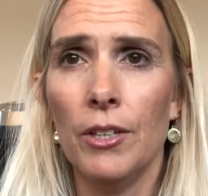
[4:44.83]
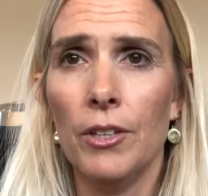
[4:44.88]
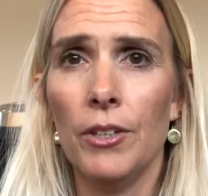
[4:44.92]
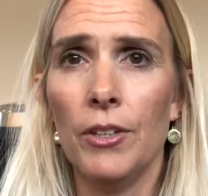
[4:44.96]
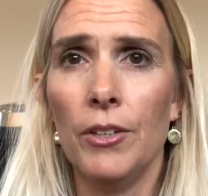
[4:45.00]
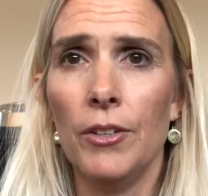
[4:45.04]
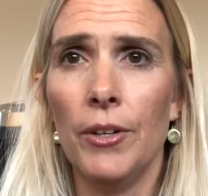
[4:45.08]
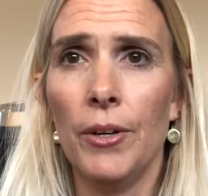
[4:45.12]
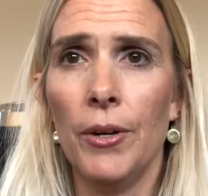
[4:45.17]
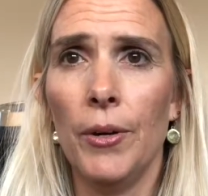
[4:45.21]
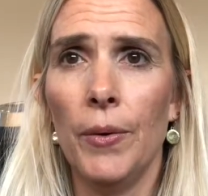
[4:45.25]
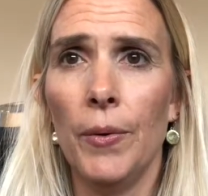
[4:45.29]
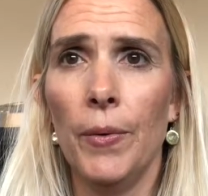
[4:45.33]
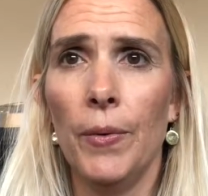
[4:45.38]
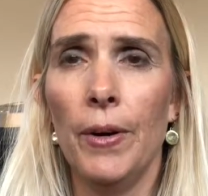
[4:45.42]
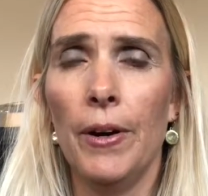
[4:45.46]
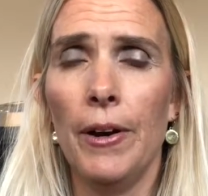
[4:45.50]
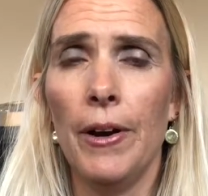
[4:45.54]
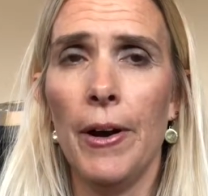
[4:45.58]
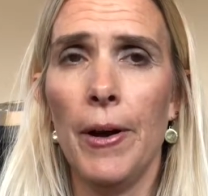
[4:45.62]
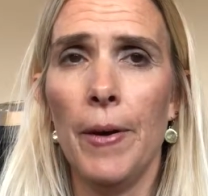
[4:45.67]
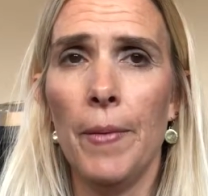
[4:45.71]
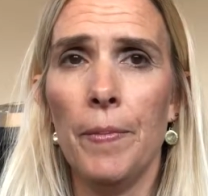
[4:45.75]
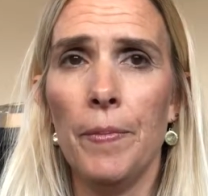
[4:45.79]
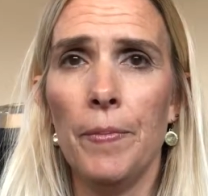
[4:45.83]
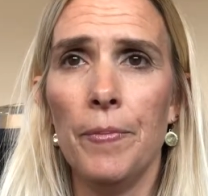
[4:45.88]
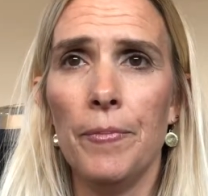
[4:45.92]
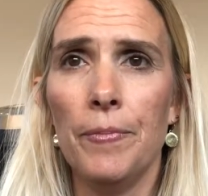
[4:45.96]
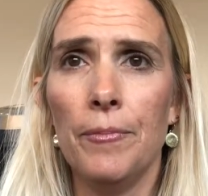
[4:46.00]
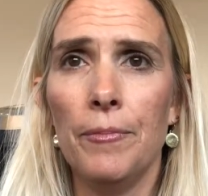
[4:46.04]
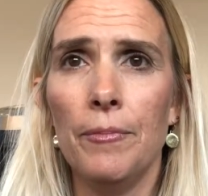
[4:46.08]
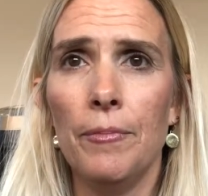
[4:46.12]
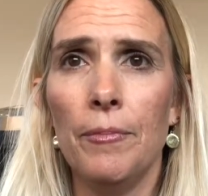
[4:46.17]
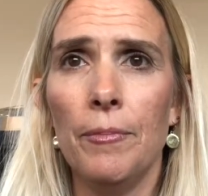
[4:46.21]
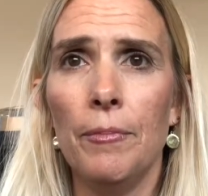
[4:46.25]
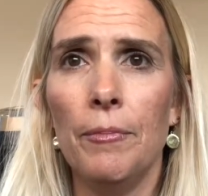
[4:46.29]
You know, um,
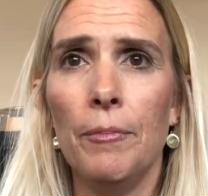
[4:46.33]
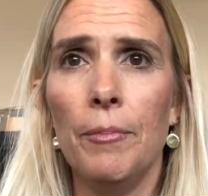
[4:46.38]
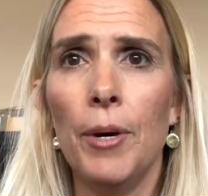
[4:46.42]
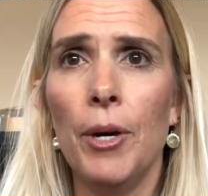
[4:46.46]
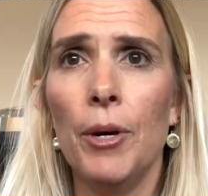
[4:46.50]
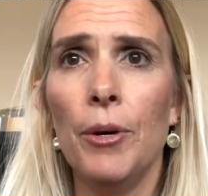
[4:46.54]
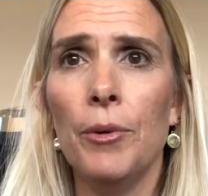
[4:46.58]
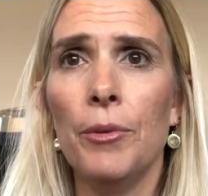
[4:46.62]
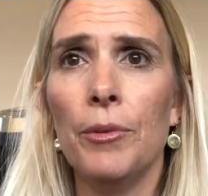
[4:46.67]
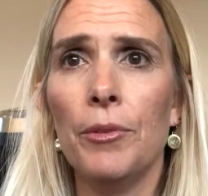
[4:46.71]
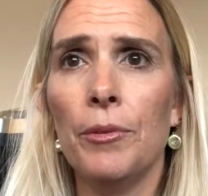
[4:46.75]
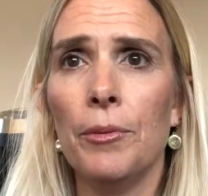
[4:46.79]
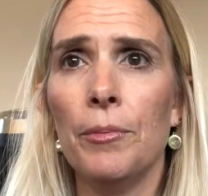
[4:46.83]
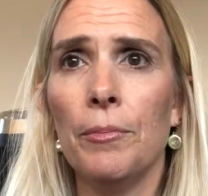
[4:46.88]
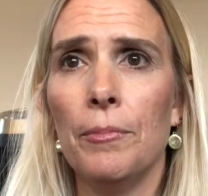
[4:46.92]
both